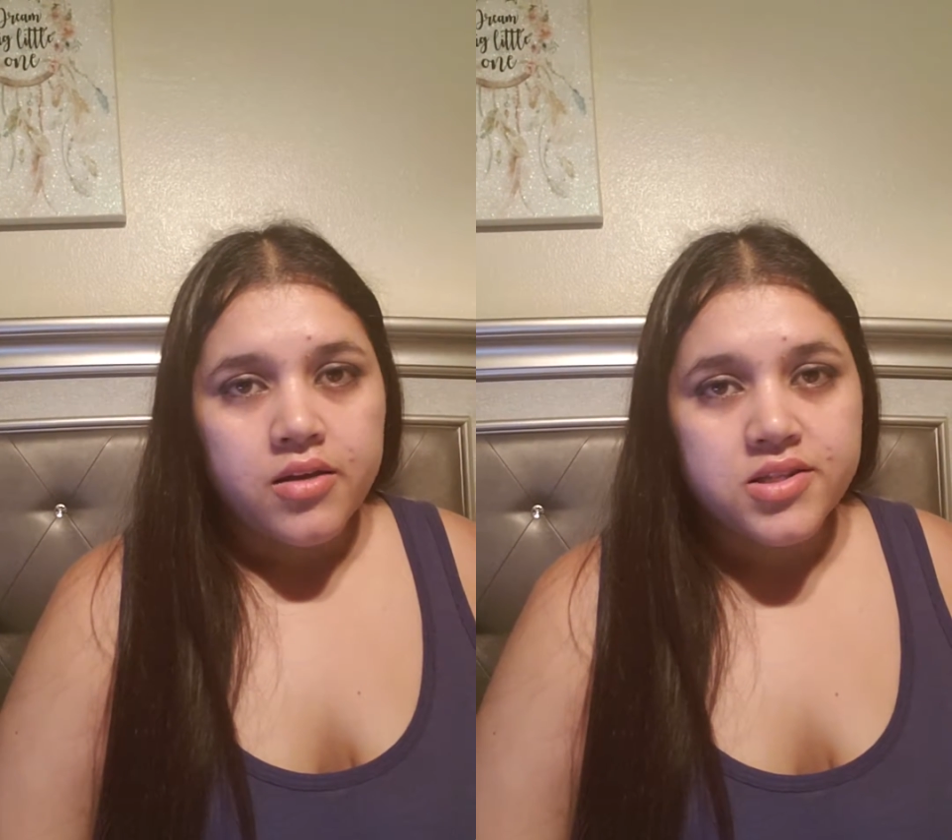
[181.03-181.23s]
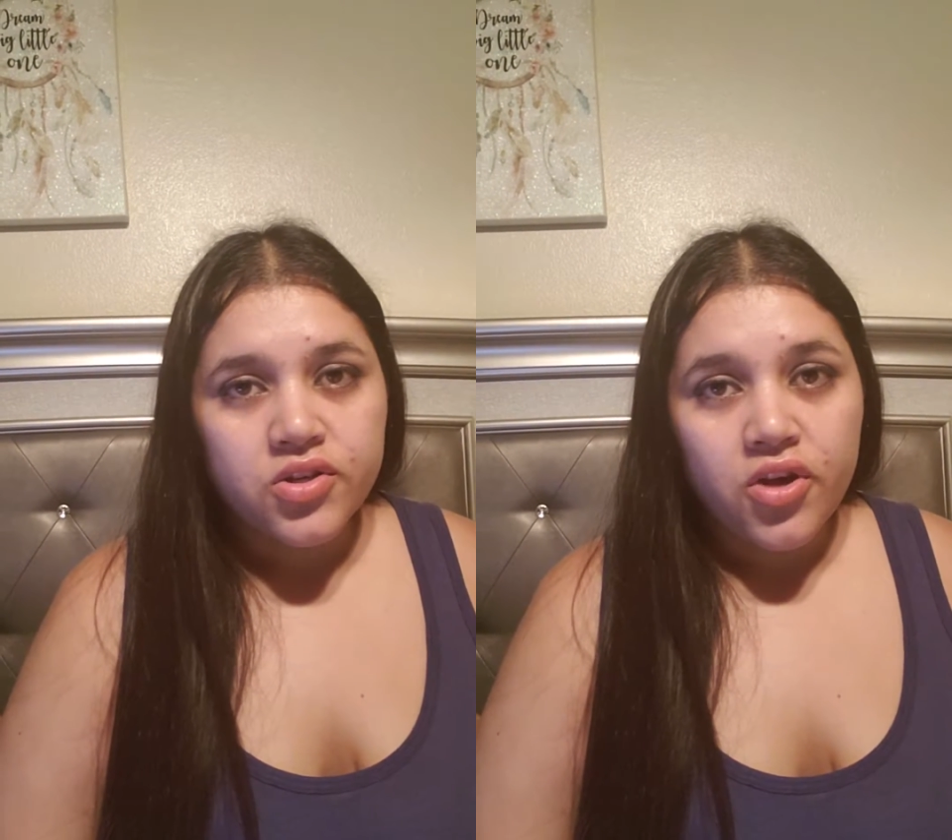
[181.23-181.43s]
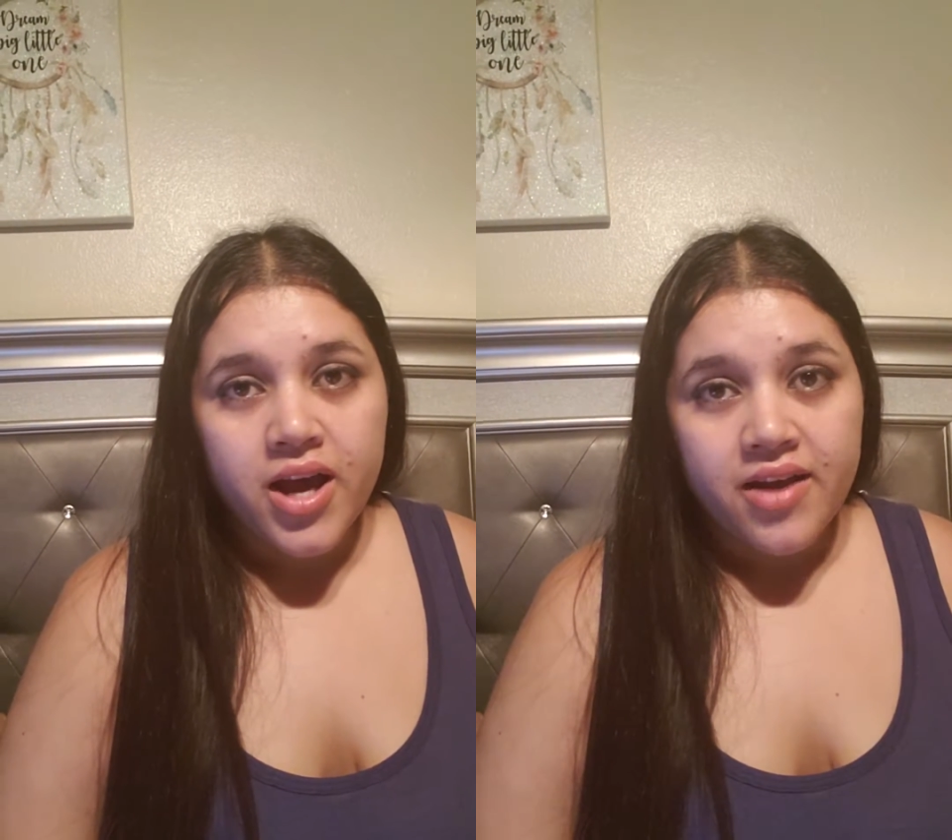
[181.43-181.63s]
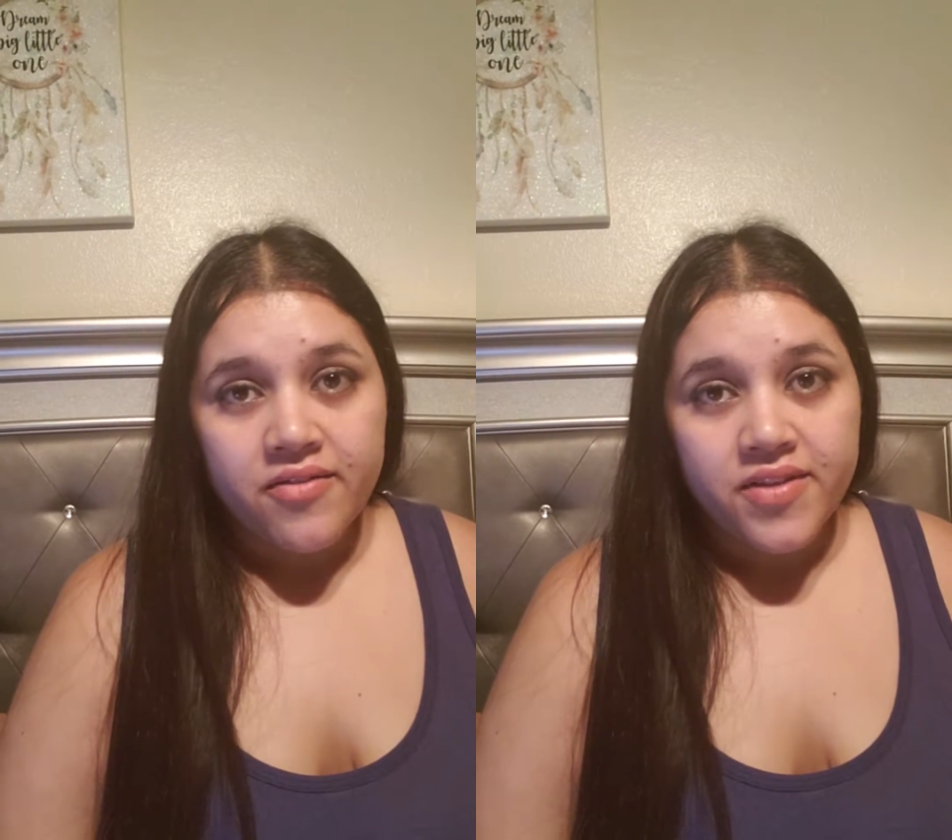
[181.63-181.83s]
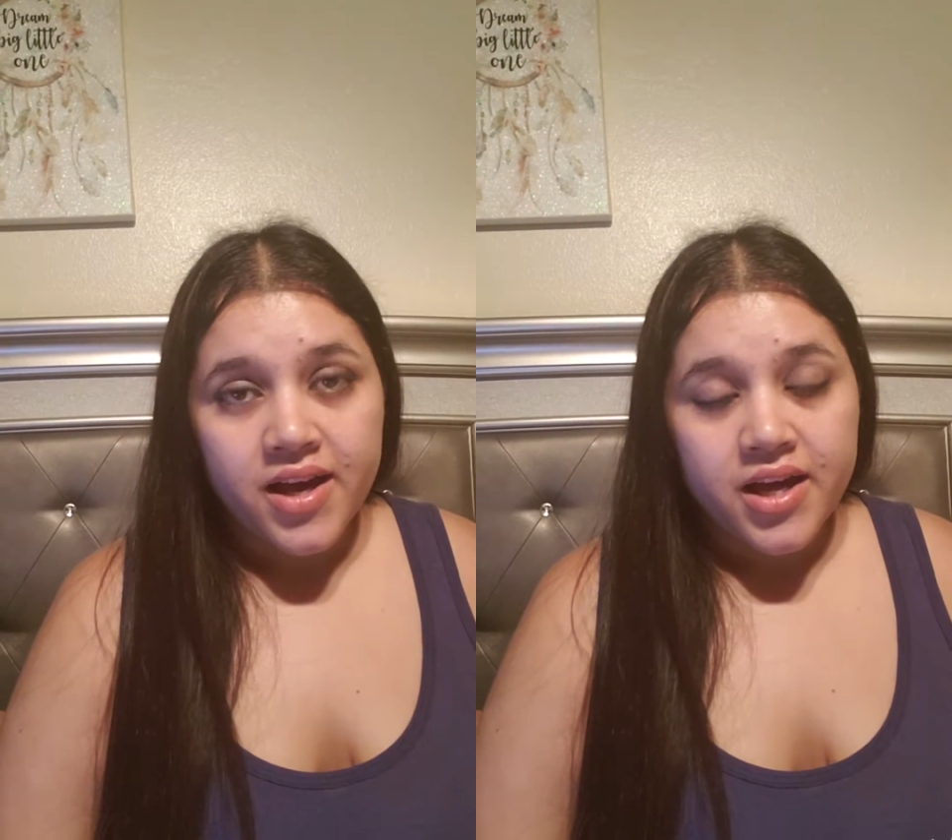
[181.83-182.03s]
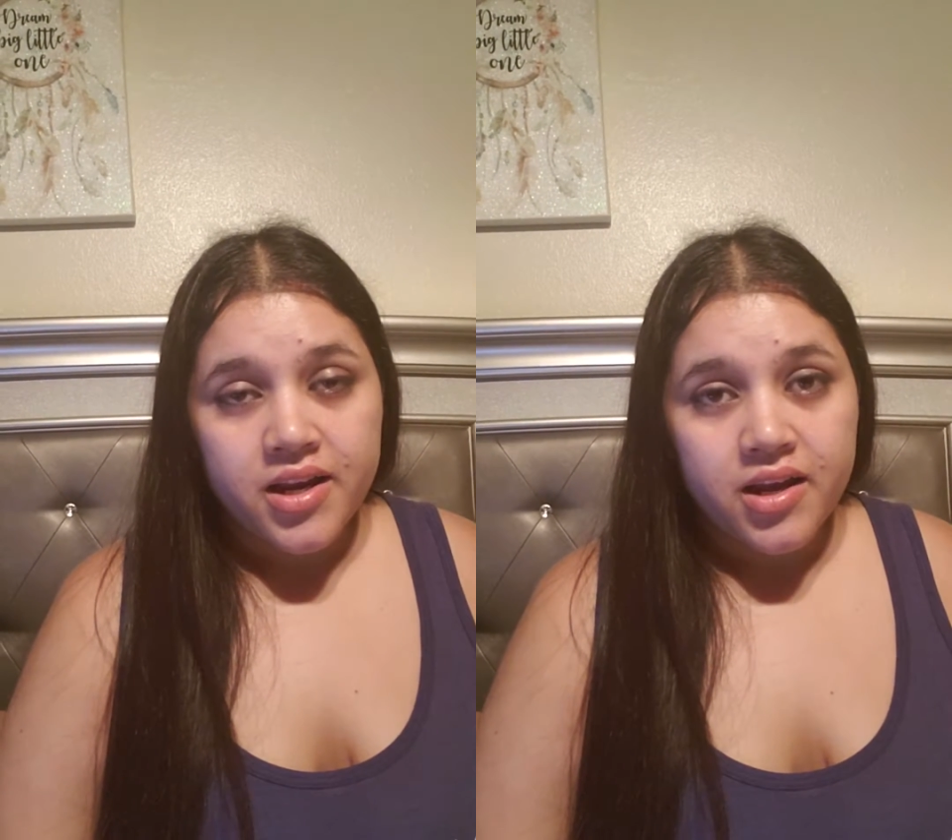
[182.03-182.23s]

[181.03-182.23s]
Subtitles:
so you'll have that